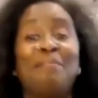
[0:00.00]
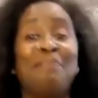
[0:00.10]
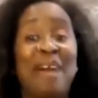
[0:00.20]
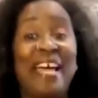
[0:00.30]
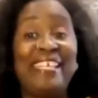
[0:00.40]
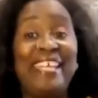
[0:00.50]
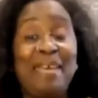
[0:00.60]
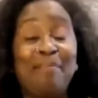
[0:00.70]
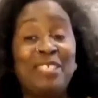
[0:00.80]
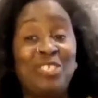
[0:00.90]
My
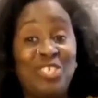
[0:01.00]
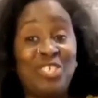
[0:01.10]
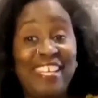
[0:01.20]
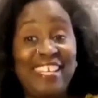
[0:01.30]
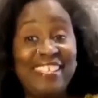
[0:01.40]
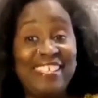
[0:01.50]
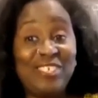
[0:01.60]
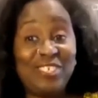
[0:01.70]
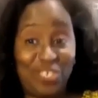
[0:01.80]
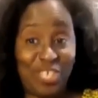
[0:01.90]
name is
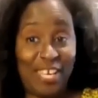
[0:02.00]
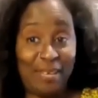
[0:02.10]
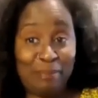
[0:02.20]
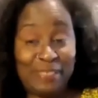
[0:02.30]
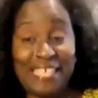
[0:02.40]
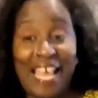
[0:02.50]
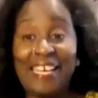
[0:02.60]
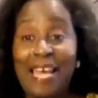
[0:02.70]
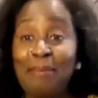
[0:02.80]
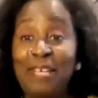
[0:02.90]
Jennylynd James,
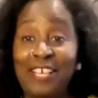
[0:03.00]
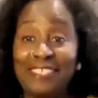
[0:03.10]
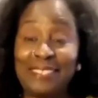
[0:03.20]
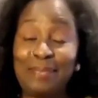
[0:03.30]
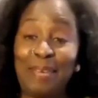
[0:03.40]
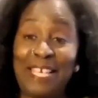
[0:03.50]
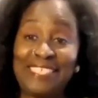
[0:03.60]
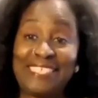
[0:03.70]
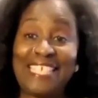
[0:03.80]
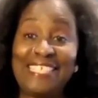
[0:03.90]
and I'm an artist
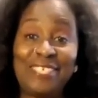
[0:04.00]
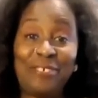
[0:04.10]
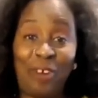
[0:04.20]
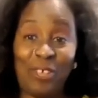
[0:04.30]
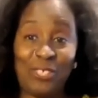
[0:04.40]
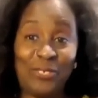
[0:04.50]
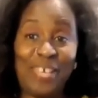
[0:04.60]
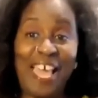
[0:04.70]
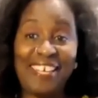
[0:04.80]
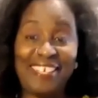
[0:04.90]
based in Toronto,
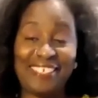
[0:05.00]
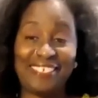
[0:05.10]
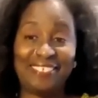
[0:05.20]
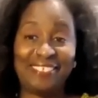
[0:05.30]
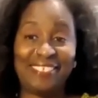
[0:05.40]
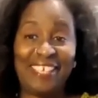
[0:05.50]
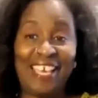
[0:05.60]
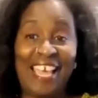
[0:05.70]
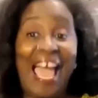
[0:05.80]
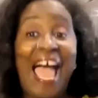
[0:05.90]
Canada.
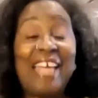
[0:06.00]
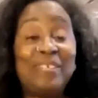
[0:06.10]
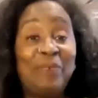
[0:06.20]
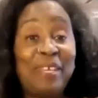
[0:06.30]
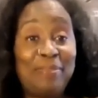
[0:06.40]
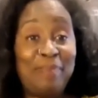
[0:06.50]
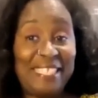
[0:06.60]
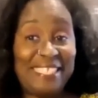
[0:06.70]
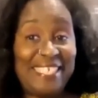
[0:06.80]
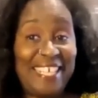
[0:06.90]
And with
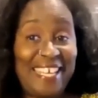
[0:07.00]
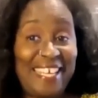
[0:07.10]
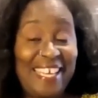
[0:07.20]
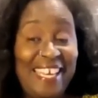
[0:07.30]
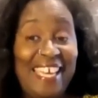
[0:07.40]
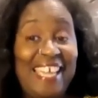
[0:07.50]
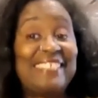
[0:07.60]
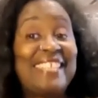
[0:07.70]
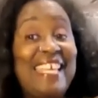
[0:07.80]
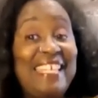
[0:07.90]
me today
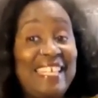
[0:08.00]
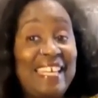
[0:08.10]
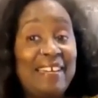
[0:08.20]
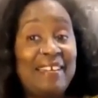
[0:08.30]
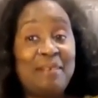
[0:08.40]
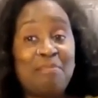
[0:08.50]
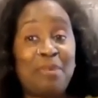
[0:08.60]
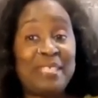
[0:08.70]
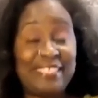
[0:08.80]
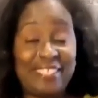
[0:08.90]
is India
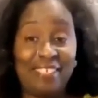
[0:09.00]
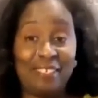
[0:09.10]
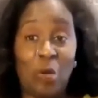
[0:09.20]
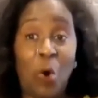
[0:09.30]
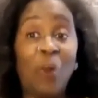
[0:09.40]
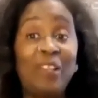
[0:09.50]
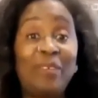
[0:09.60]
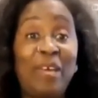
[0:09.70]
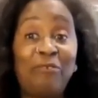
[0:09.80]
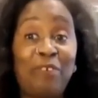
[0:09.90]
Bristol, all the
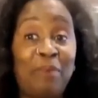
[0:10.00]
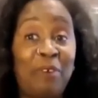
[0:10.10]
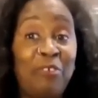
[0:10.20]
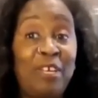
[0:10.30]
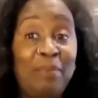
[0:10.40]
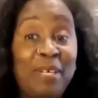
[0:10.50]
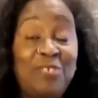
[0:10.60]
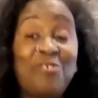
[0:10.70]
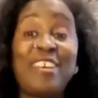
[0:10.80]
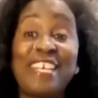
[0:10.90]
way from Arima,
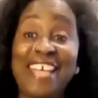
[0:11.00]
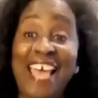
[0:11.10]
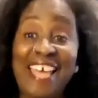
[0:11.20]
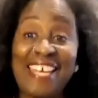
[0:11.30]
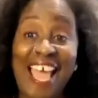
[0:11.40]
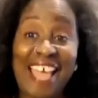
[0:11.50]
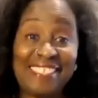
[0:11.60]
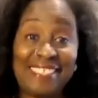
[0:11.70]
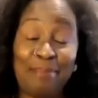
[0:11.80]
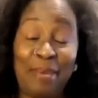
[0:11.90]
Trinidad,
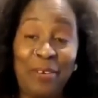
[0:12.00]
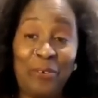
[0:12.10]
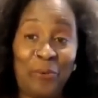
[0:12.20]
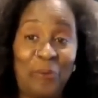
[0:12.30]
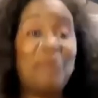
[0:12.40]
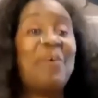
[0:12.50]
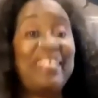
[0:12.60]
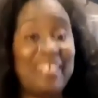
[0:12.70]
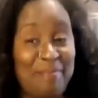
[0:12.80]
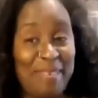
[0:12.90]
and Tobago.
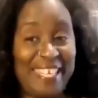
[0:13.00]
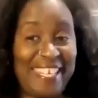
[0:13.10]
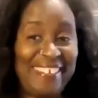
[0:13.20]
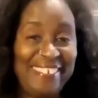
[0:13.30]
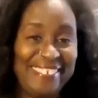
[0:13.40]
Welcome, India.